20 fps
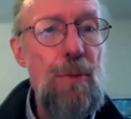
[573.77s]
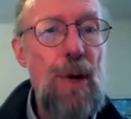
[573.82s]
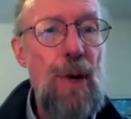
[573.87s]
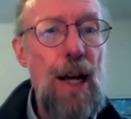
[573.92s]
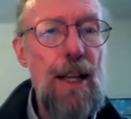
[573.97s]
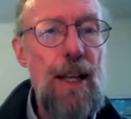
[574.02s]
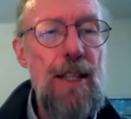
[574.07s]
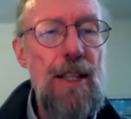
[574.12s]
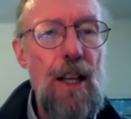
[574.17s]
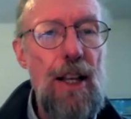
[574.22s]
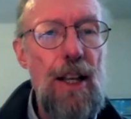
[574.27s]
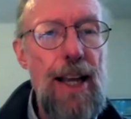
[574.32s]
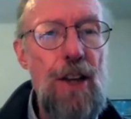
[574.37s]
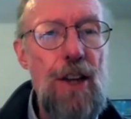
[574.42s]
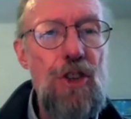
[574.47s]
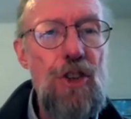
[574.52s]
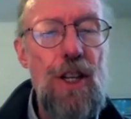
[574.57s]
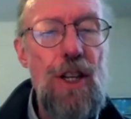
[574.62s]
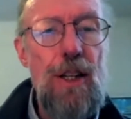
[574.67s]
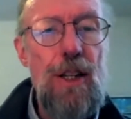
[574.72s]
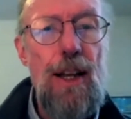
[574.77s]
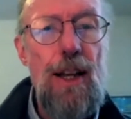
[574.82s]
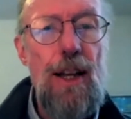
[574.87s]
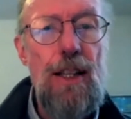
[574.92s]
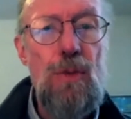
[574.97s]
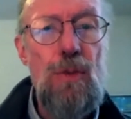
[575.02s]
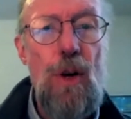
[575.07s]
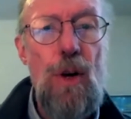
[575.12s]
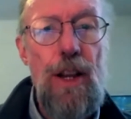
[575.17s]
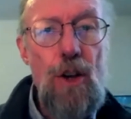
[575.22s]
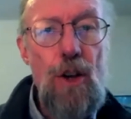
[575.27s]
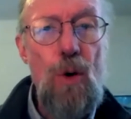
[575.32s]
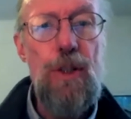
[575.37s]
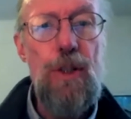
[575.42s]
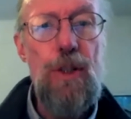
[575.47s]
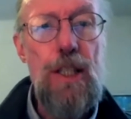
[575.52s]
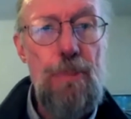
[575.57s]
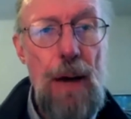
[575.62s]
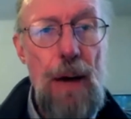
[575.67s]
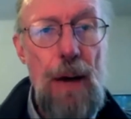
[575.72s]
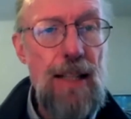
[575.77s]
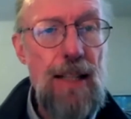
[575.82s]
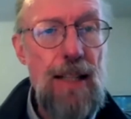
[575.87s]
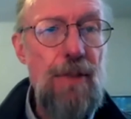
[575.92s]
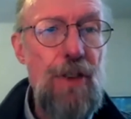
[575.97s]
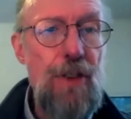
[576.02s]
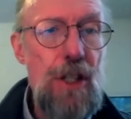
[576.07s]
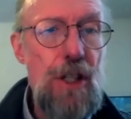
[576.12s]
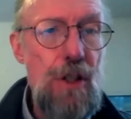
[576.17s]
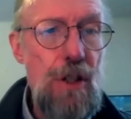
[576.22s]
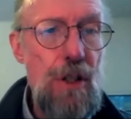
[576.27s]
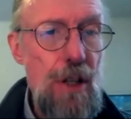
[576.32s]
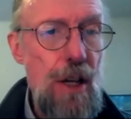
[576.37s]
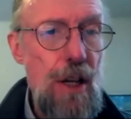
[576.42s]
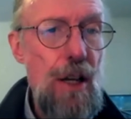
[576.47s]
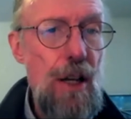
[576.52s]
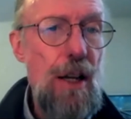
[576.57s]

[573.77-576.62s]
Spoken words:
Reconciliation, as one of the oldest pacifist